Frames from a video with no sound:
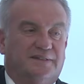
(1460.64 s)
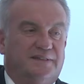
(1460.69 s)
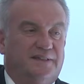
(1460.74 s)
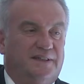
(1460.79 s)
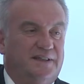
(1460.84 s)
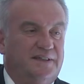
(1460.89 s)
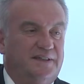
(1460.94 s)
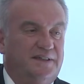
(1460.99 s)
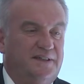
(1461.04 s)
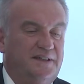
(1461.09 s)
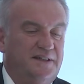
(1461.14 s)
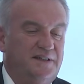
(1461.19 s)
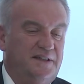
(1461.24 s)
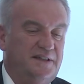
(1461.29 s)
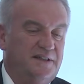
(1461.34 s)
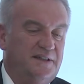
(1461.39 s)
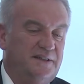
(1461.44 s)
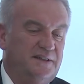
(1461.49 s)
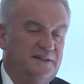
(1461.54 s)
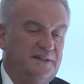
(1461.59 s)
Dr.
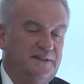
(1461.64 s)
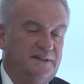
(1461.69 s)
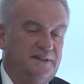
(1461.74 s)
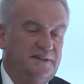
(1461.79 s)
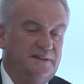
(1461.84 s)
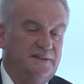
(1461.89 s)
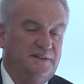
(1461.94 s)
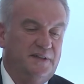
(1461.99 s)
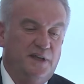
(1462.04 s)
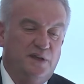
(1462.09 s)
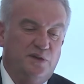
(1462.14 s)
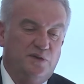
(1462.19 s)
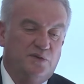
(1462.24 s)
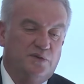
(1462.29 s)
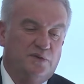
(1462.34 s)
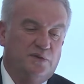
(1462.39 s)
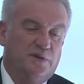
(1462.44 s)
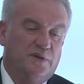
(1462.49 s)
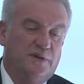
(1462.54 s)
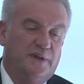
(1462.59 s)
Hakan, thank
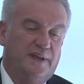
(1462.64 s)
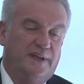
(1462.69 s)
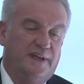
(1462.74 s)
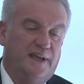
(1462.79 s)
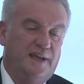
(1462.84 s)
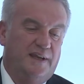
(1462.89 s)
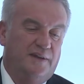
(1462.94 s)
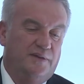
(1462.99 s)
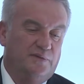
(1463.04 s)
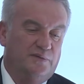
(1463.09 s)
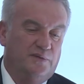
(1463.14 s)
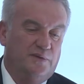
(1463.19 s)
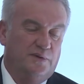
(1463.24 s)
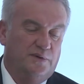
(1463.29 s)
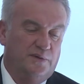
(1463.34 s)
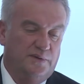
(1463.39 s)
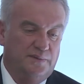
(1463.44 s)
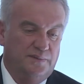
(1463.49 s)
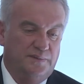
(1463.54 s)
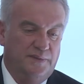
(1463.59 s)
you again
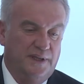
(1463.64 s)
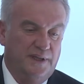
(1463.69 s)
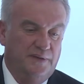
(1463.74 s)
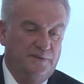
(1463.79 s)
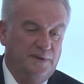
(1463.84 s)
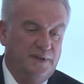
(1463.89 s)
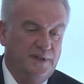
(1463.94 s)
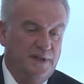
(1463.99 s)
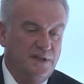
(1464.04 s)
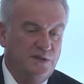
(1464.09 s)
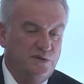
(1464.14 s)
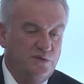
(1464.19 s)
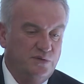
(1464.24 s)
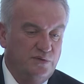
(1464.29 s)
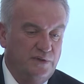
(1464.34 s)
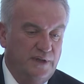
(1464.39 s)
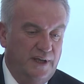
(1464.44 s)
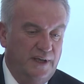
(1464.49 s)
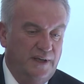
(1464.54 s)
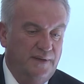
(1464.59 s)
for being with us
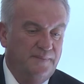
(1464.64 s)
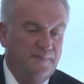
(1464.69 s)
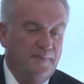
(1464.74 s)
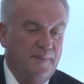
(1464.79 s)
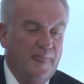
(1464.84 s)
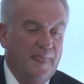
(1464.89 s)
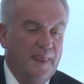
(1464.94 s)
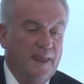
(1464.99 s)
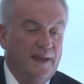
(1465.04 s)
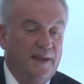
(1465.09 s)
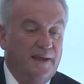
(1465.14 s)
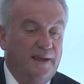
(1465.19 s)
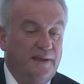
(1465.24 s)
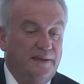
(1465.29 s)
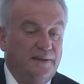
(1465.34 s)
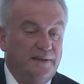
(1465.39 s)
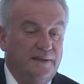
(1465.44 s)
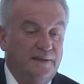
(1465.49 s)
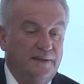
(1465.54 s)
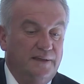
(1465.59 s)
today.
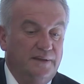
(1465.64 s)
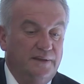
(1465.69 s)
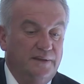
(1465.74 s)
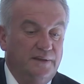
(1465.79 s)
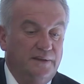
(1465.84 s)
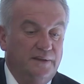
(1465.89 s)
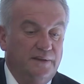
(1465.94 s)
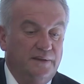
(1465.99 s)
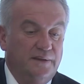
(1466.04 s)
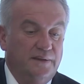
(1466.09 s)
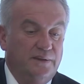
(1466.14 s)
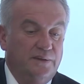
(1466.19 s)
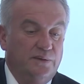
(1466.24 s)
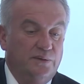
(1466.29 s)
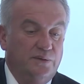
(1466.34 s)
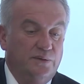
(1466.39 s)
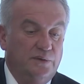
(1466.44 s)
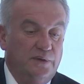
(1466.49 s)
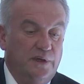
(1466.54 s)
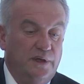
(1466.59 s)
And
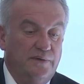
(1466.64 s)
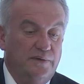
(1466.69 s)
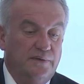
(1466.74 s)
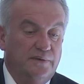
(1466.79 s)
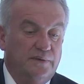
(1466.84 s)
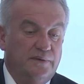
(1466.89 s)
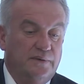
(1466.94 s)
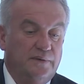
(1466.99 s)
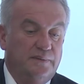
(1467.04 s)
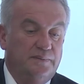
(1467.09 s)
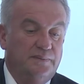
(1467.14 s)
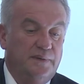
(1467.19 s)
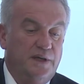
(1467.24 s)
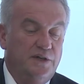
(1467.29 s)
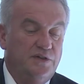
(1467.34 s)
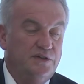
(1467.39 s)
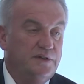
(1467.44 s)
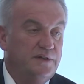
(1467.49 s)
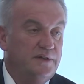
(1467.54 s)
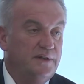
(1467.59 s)
you have
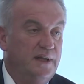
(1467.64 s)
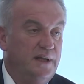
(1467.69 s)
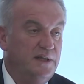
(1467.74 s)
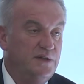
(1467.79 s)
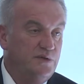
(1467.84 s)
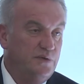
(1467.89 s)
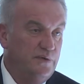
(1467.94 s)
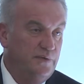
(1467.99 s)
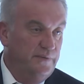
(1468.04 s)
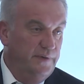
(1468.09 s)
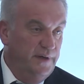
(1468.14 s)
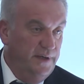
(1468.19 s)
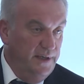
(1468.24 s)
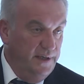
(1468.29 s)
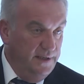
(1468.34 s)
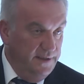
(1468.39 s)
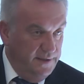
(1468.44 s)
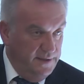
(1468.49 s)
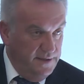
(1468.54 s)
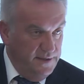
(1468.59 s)
mentioned lots of very
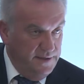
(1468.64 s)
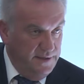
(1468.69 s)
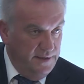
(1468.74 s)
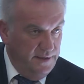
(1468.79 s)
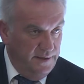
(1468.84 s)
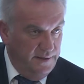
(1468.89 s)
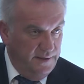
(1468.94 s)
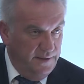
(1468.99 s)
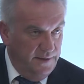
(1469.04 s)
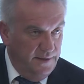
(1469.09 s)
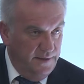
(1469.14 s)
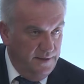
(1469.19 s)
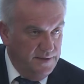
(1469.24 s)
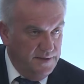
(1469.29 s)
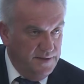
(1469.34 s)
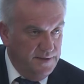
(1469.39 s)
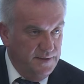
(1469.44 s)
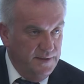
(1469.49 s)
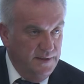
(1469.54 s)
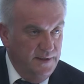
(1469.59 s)
interesting
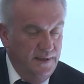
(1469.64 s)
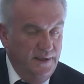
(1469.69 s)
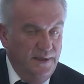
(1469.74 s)
things.